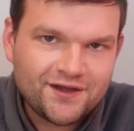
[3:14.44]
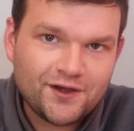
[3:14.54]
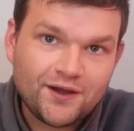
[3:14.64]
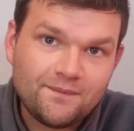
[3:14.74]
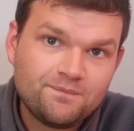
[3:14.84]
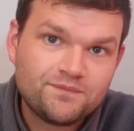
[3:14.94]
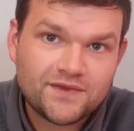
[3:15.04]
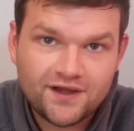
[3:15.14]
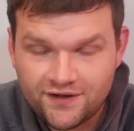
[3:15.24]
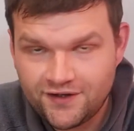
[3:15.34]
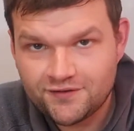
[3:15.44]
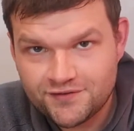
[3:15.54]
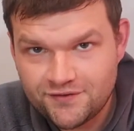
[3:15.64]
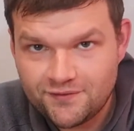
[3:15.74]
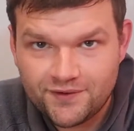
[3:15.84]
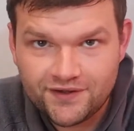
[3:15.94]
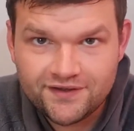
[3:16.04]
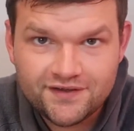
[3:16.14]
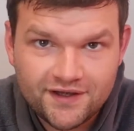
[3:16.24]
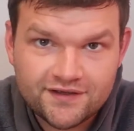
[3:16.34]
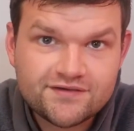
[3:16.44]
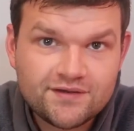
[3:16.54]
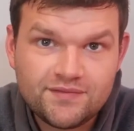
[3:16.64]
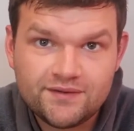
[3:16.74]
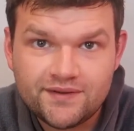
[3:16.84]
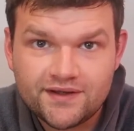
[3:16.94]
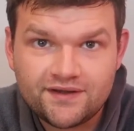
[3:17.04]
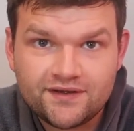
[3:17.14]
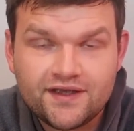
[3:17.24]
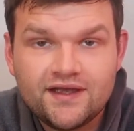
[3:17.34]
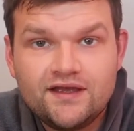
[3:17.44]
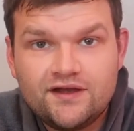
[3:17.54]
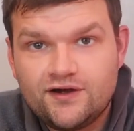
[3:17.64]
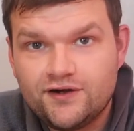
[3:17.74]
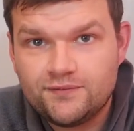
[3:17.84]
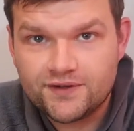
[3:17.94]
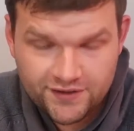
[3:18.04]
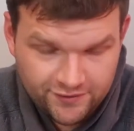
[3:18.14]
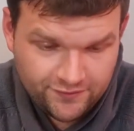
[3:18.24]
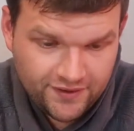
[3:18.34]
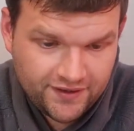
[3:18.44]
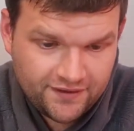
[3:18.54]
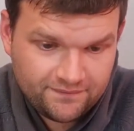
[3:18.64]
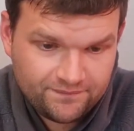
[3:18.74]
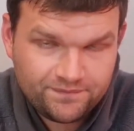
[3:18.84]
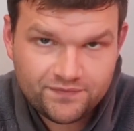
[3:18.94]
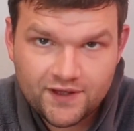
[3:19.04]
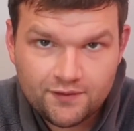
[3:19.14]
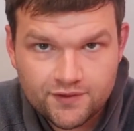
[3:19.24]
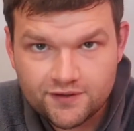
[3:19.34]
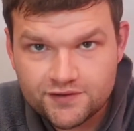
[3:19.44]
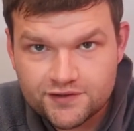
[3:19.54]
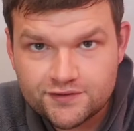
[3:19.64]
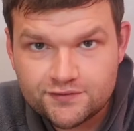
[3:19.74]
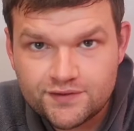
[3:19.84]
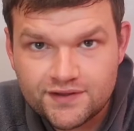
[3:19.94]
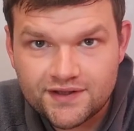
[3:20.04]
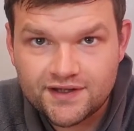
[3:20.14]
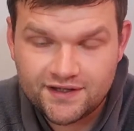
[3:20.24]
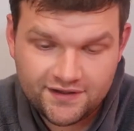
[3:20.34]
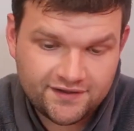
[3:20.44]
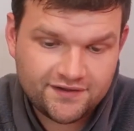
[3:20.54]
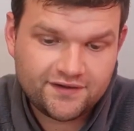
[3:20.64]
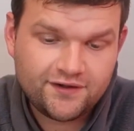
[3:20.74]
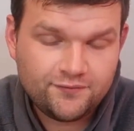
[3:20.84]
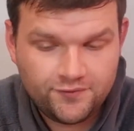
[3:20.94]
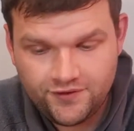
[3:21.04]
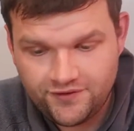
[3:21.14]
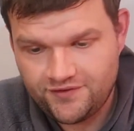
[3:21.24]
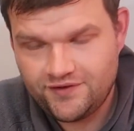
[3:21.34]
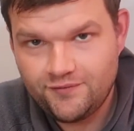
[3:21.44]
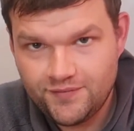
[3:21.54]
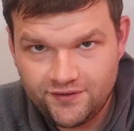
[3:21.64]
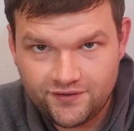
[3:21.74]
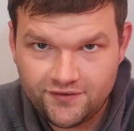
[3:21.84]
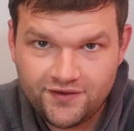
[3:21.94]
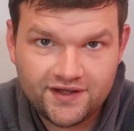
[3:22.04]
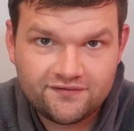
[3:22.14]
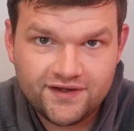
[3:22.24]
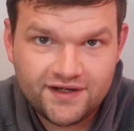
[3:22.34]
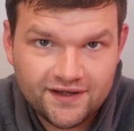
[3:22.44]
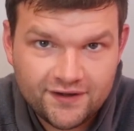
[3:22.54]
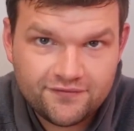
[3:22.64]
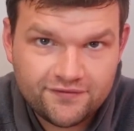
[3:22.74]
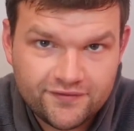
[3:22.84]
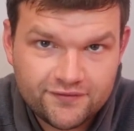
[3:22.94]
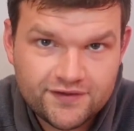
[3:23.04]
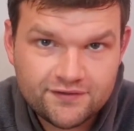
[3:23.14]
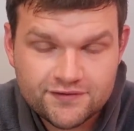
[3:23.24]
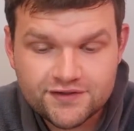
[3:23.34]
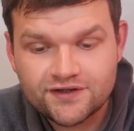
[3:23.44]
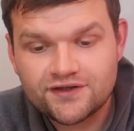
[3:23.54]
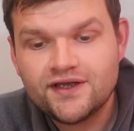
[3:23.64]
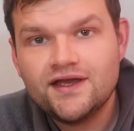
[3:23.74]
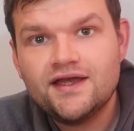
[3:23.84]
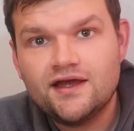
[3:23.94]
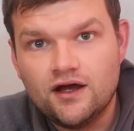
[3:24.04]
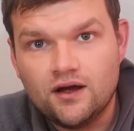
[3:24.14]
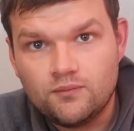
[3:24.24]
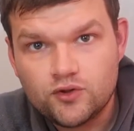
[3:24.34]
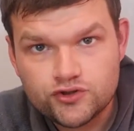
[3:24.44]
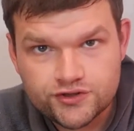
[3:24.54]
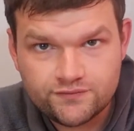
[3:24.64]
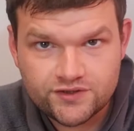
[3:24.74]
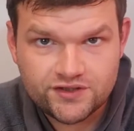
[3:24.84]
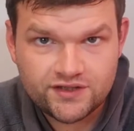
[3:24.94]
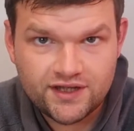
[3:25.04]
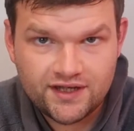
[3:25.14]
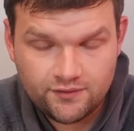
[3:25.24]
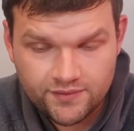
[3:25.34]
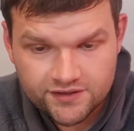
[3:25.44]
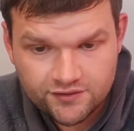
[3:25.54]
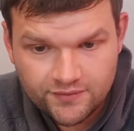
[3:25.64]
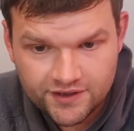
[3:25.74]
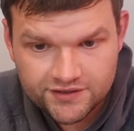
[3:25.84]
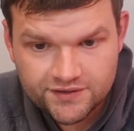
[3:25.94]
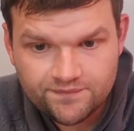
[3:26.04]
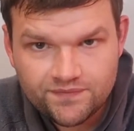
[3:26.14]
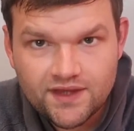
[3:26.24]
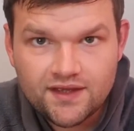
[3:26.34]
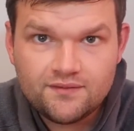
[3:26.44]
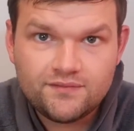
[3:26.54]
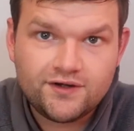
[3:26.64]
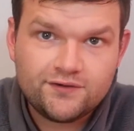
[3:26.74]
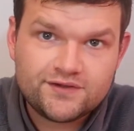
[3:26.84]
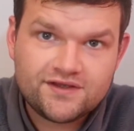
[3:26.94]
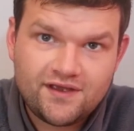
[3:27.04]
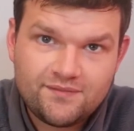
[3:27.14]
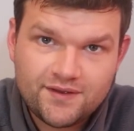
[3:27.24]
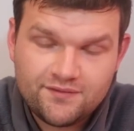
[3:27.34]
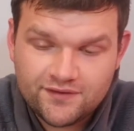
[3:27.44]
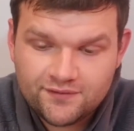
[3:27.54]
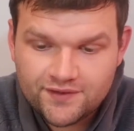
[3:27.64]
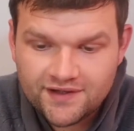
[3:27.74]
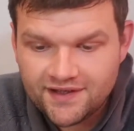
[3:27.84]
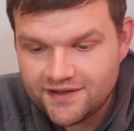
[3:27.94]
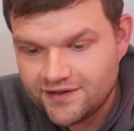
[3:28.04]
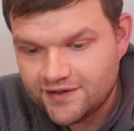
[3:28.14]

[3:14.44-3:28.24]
and I'll tell you why. Simply because I would go to school, and I'll be honest, I had fairly healthy foods. It was just portion was a little bit too much. But I would see people that would eat,